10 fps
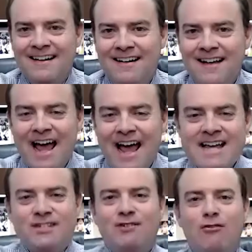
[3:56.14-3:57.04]
Hey, it's
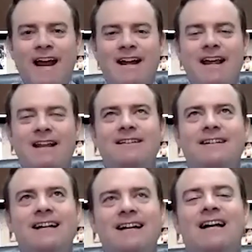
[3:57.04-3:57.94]
great. And
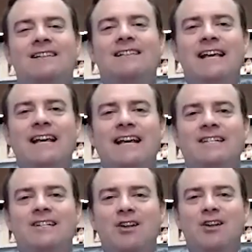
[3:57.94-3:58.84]
golly, it's
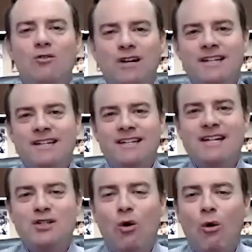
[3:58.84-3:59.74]
so good to see
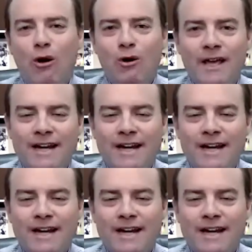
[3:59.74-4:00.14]
Toro again.